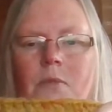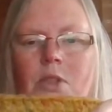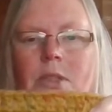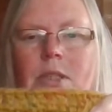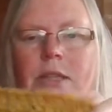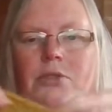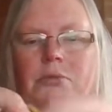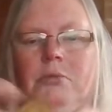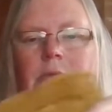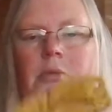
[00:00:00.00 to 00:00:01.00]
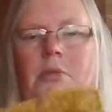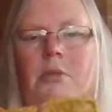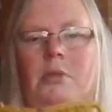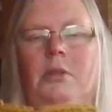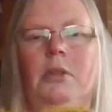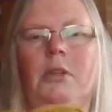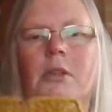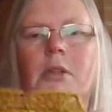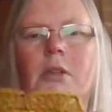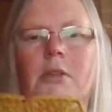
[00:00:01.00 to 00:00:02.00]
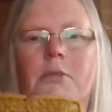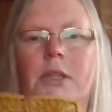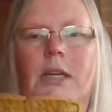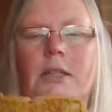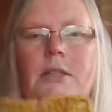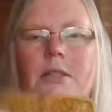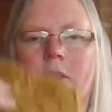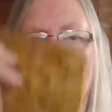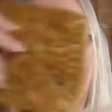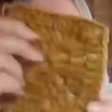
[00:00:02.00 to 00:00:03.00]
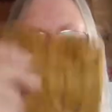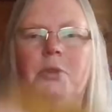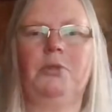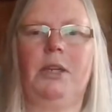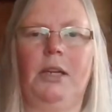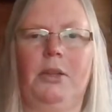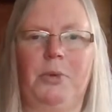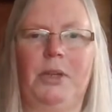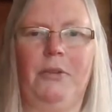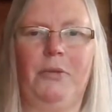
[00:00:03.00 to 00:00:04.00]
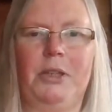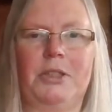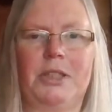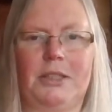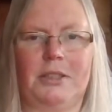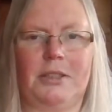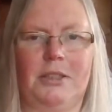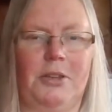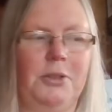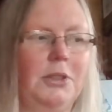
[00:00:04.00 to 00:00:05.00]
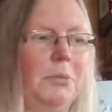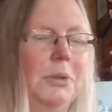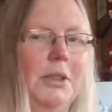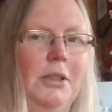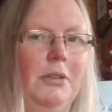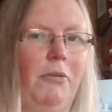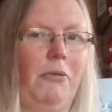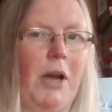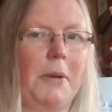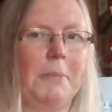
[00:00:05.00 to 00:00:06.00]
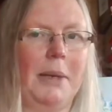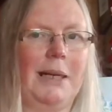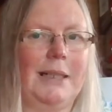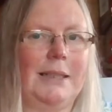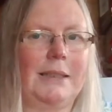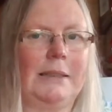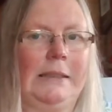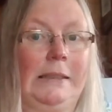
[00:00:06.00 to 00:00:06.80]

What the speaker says: just natural for the others, and connect them all together when you finish. That's going to be the fun part.